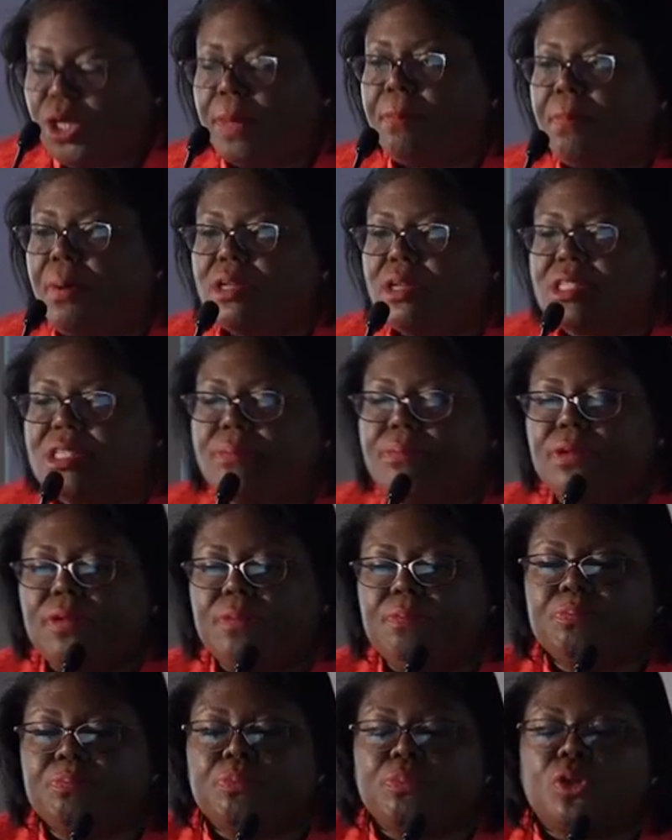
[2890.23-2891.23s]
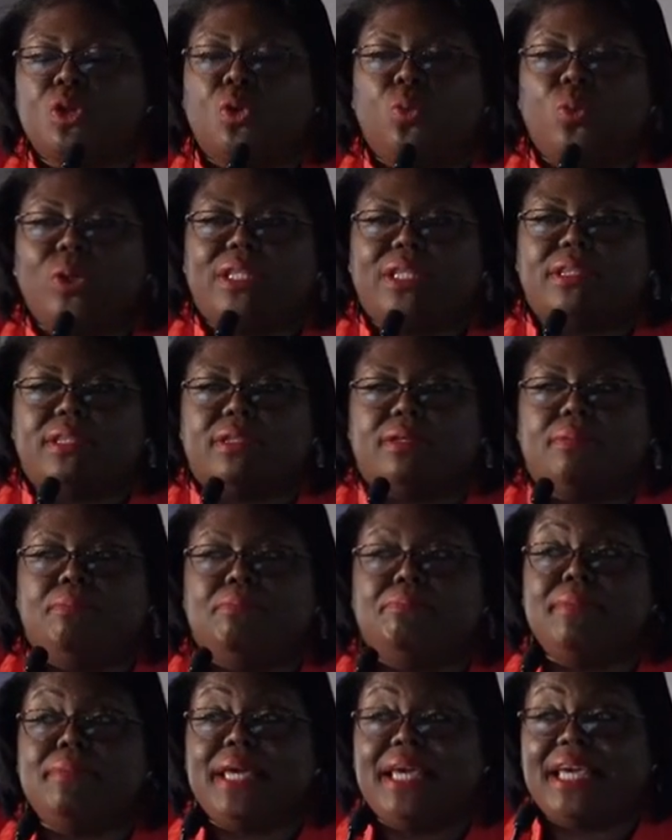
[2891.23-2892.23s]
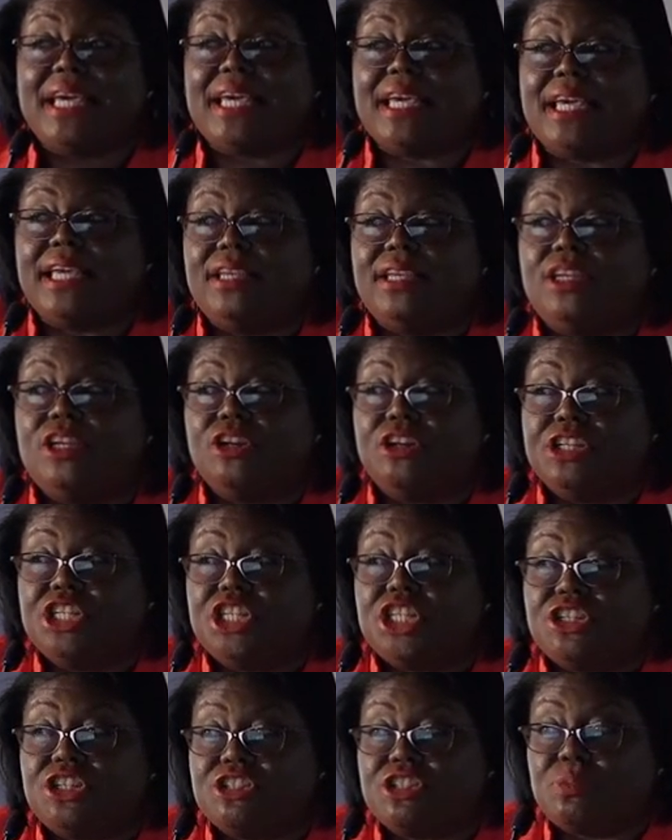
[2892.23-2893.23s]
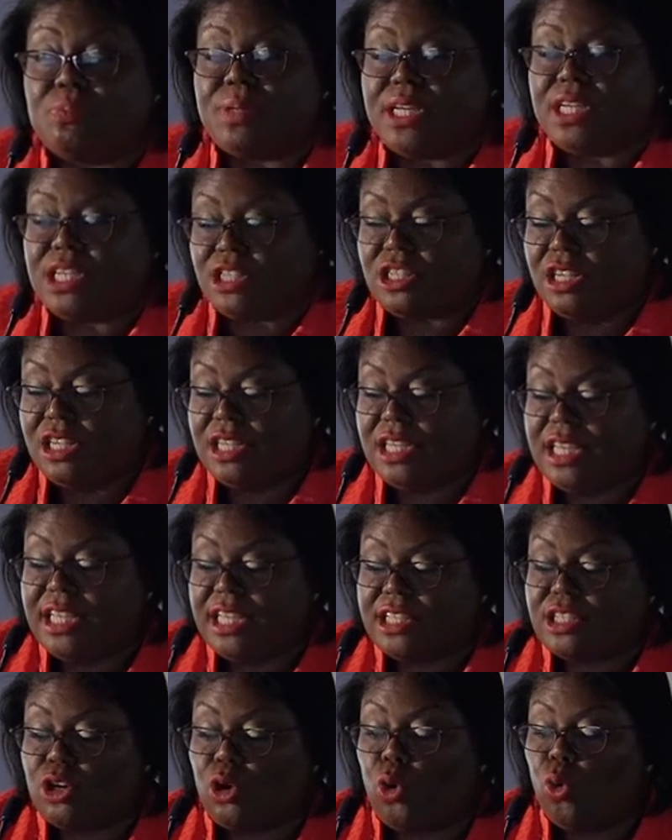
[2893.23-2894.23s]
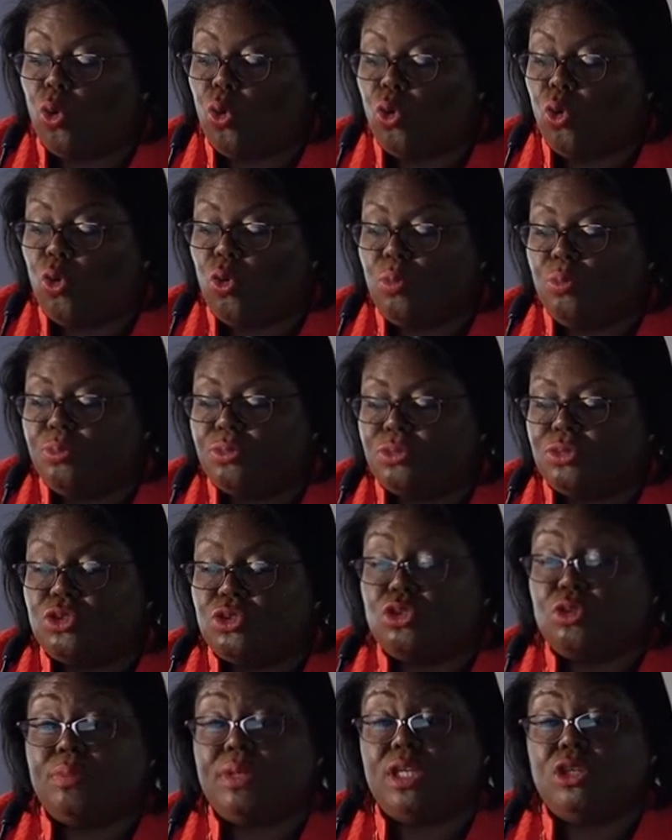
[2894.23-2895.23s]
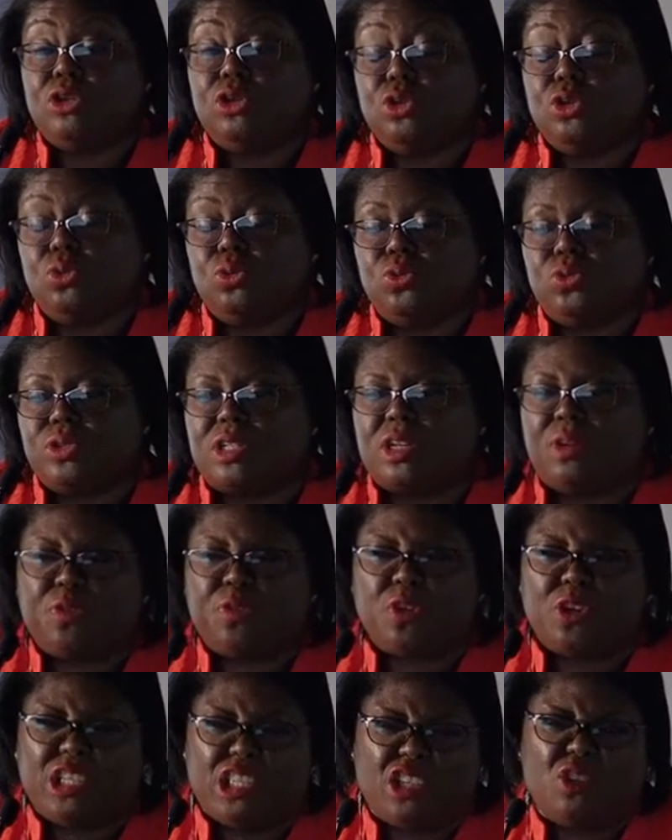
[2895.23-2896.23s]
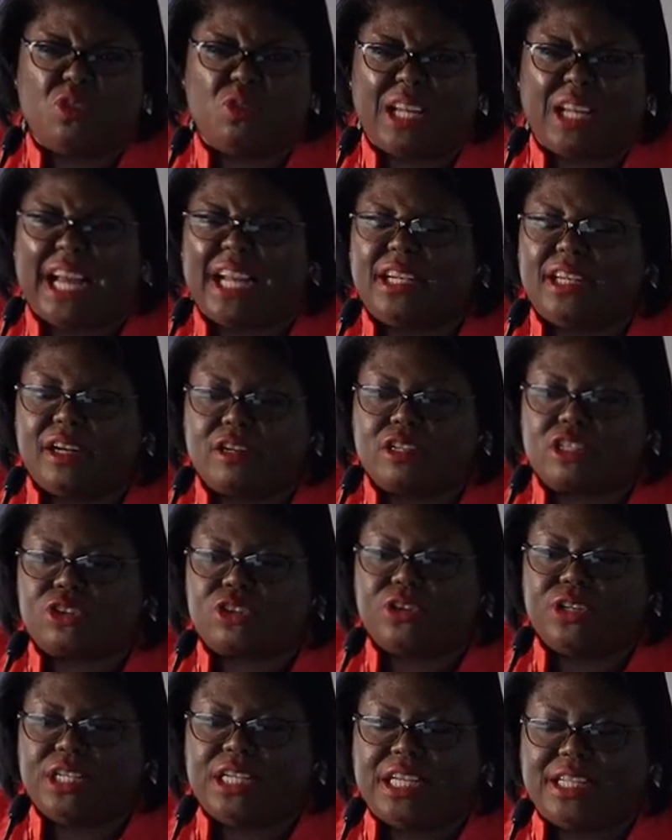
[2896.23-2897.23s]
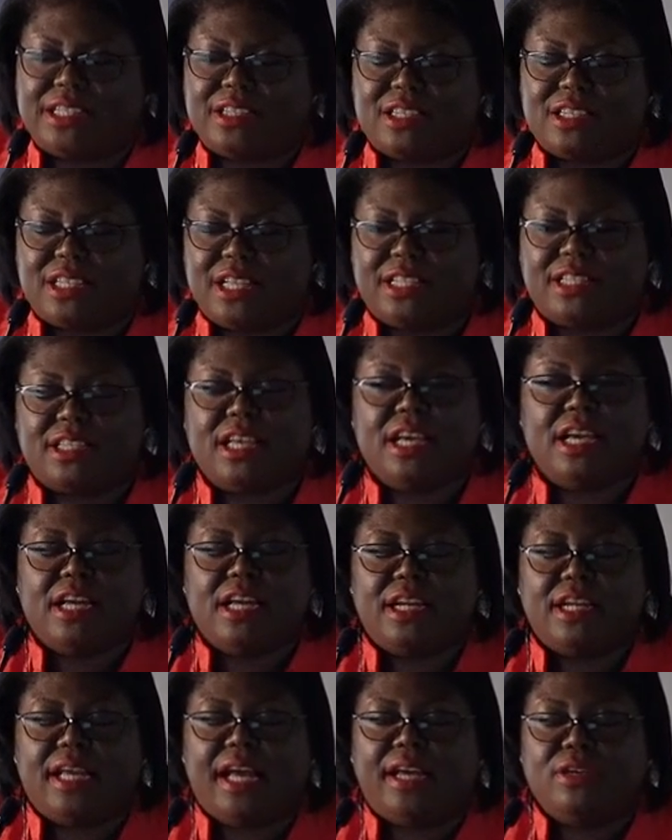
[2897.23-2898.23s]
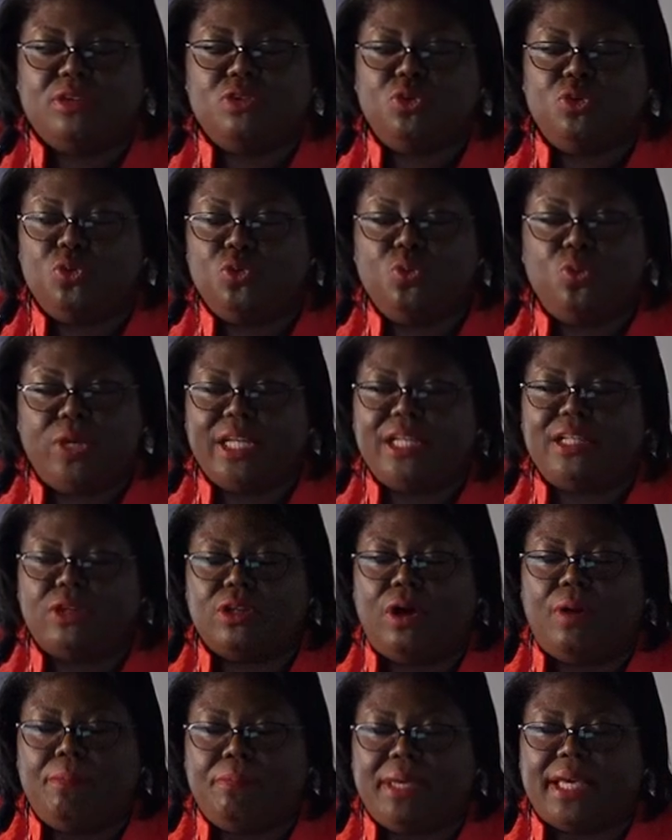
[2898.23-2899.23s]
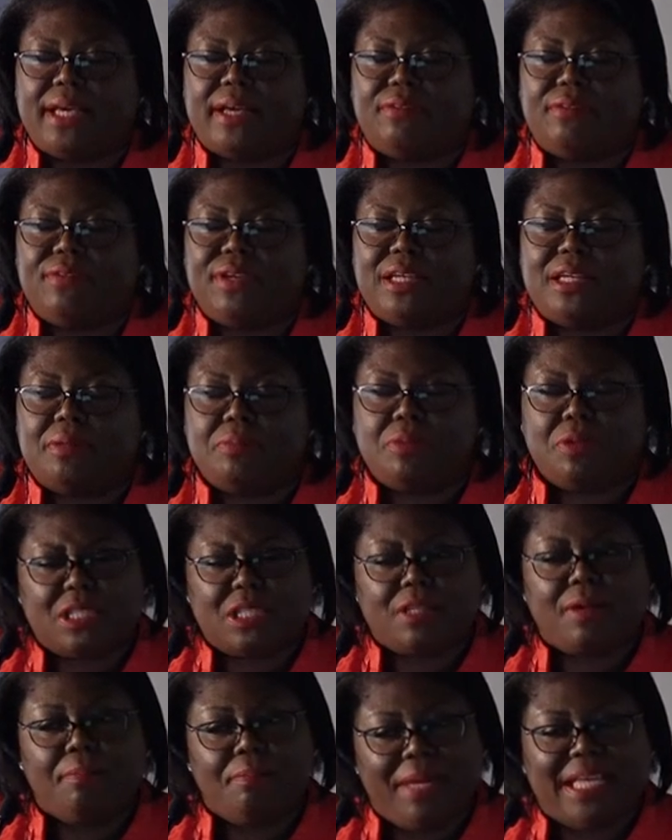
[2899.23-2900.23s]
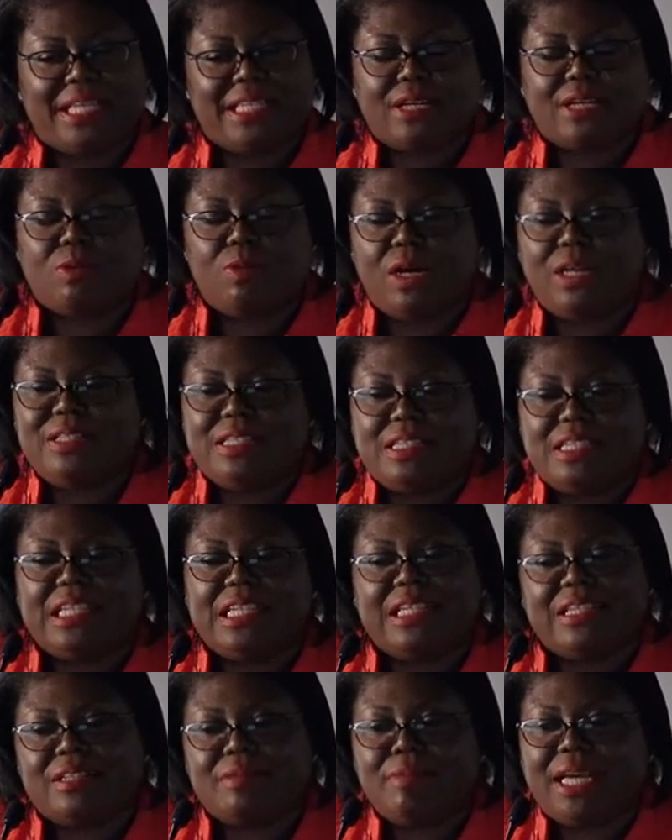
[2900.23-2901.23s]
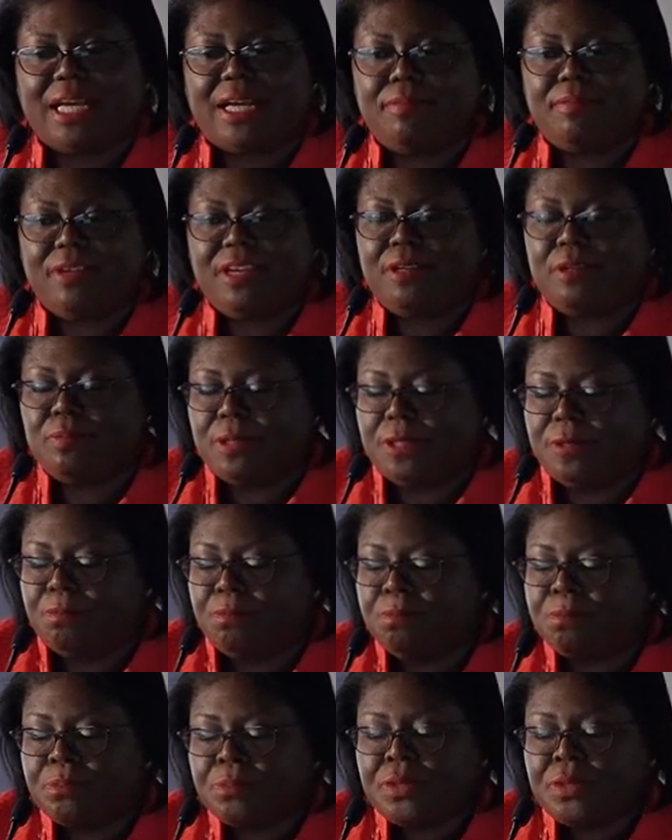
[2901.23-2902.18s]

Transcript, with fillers: possible with making your geospatial data open to be used. Of course, you know that there are certain data sets that you will not make available. Some basic ones you need to make available.